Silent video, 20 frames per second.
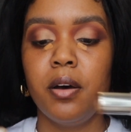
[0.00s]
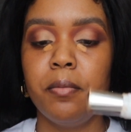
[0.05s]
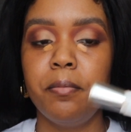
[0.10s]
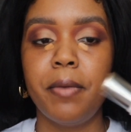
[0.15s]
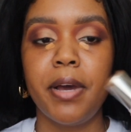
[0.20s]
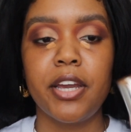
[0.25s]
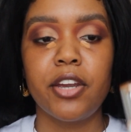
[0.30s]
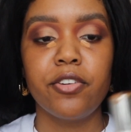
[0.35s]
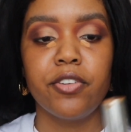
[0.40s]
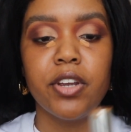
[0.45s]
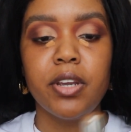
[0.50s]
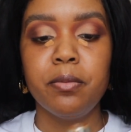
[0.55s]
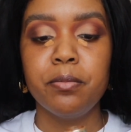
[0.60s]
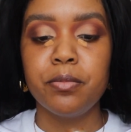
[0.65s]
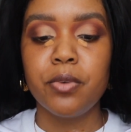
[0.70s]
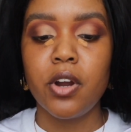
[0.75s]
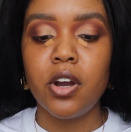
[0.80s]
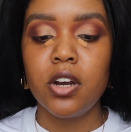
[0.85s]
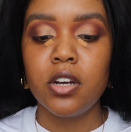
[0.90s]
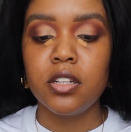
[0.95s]
my cream
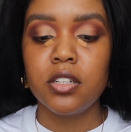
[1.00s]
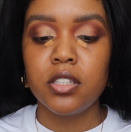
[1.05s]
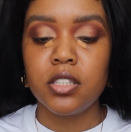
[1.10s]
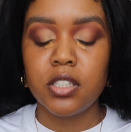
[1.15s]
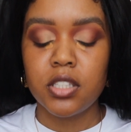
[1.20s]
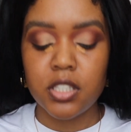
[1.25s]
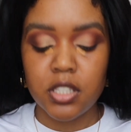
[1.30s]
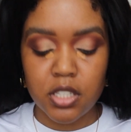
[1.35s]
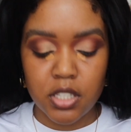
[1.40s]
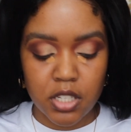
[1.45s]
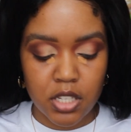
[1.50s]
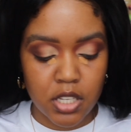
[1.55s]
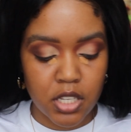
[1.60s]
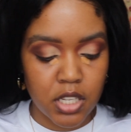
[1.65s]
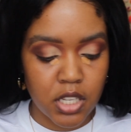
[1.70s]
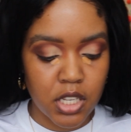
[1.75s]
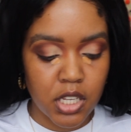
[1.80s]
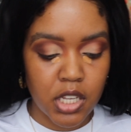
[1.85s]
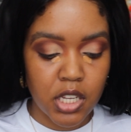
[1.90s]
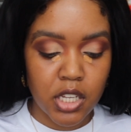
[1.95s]
bronze
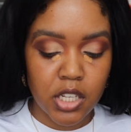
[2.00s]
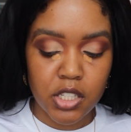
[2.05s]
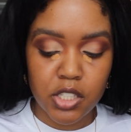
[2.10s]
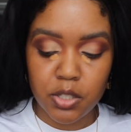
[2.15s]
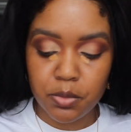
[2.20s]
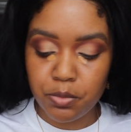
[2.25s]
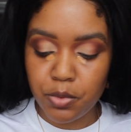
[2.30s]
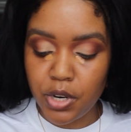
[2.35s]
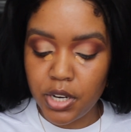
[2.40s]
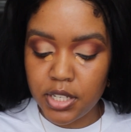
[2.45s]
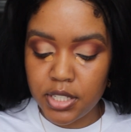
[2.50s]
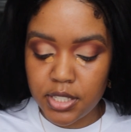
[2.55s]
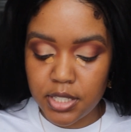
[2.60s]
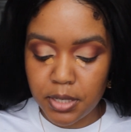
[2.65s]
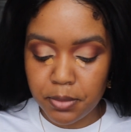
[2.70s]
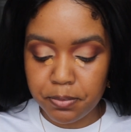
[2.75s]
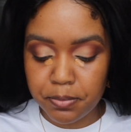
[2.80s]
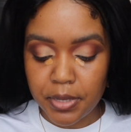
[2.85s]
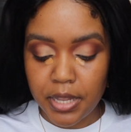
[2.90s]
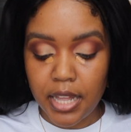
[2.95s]
to bronze
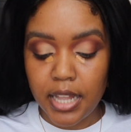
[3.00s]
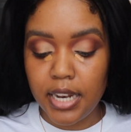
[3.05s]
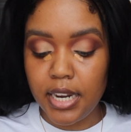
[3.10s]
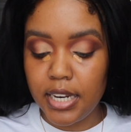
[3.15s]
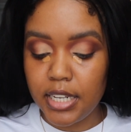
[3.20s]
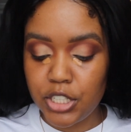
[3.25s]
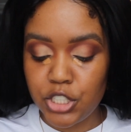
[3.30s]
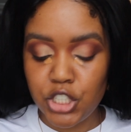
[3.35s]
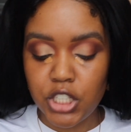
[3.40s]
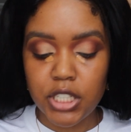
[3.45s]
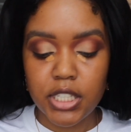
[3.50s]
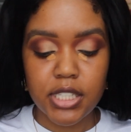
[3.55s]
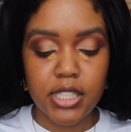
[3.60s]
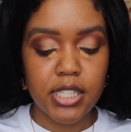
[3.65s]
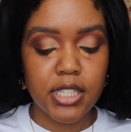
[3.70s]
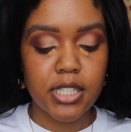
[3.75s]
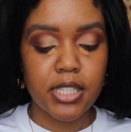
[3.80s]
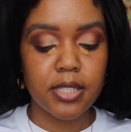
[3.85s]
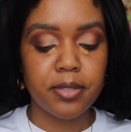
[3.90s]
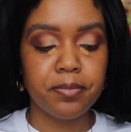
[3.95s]
up the cheeks.